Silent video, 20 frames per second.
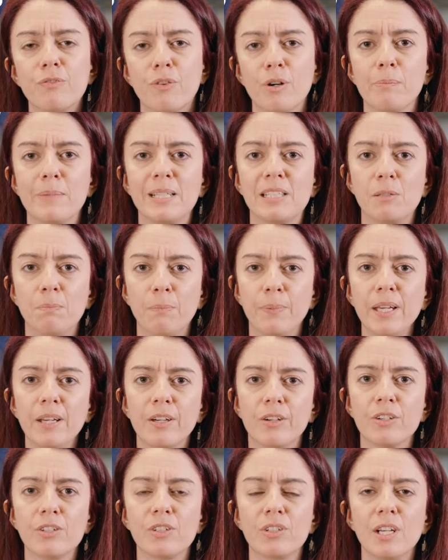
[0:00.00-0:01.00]
from its
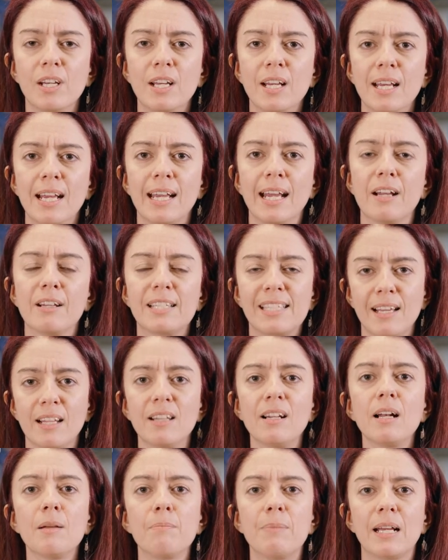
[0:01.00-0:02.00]
peers and
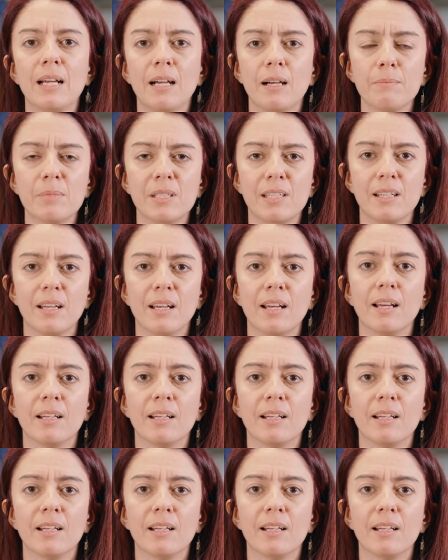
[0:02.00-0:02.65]
suddenly becomes